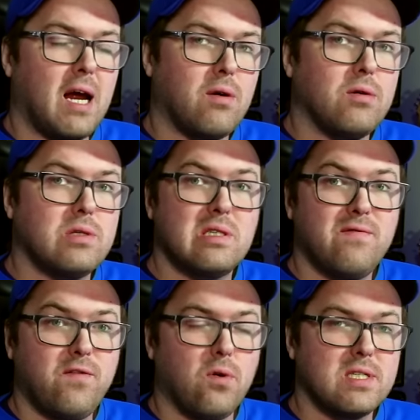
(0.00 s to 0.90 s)
Arrows,
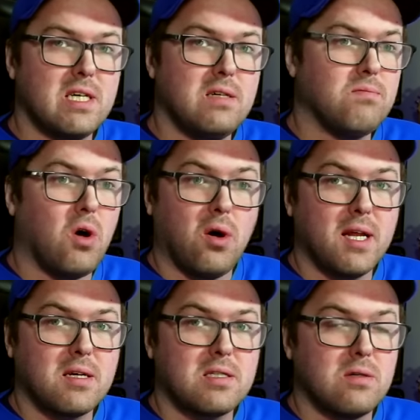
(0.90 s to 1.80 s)
40,
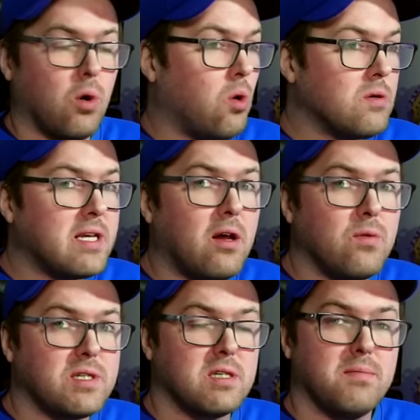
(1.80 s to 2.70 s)
Onyx, all
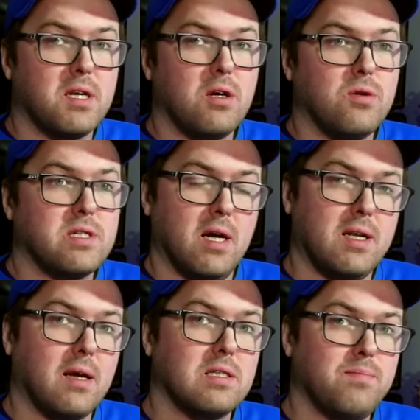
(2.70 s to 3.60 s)
dealt with somebody who
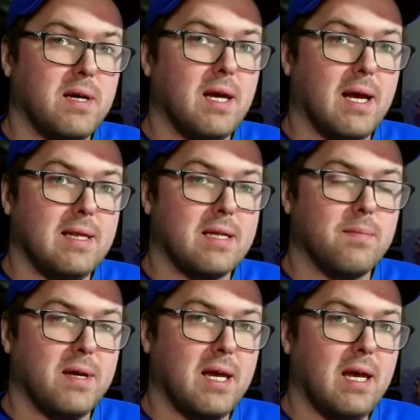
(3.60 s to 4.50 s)
turned out to be a
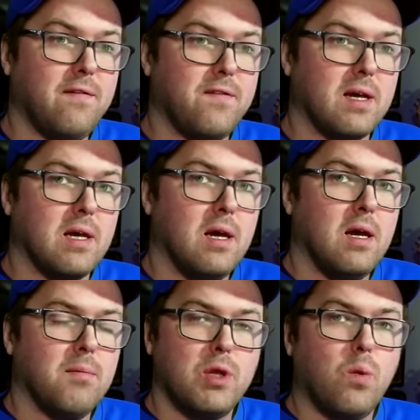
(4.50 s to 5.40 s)
little bit iffy.
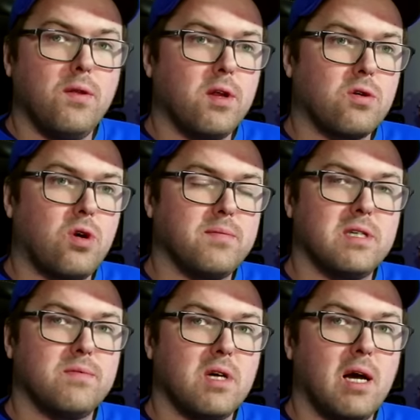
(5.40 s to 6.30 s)
But the one that
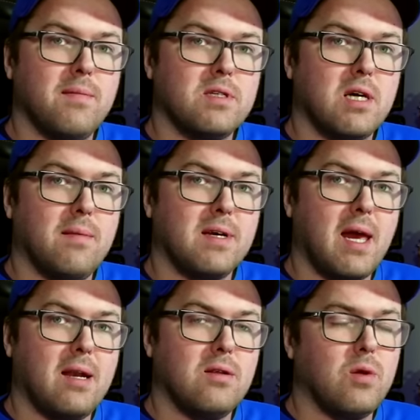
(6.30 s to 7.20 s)
crops up time and time
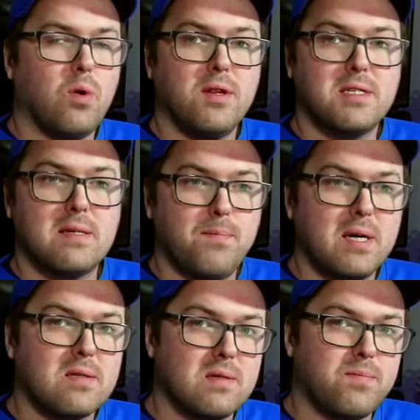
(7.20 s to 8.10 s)
again, and the one that's the
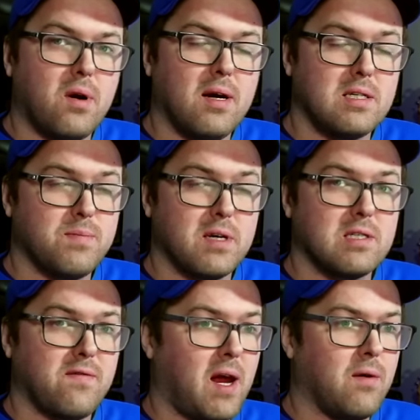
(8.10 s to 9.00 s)
big surprise
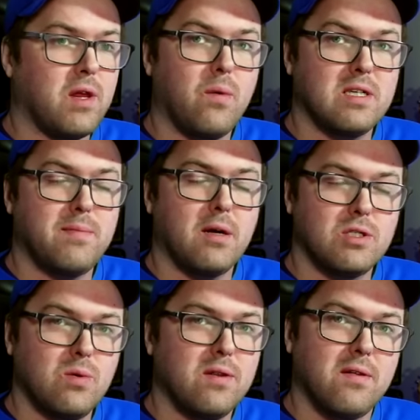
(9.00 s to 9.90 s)
because of how they went
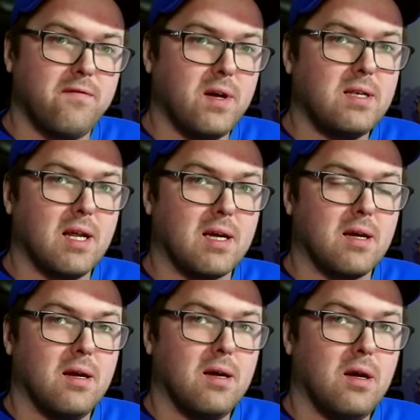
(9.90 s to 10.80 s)
about doing the funding,
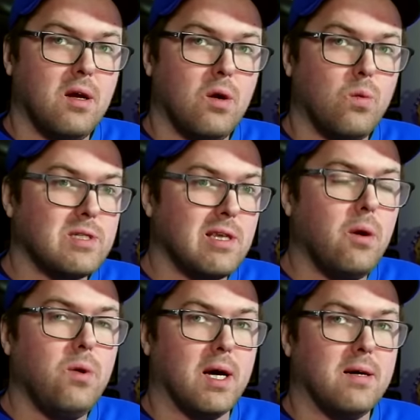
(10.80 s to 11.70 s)
was
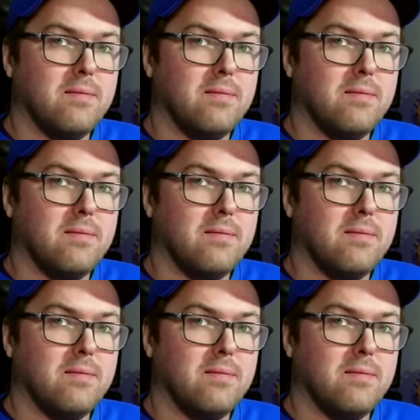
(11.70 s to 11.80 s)
Lola.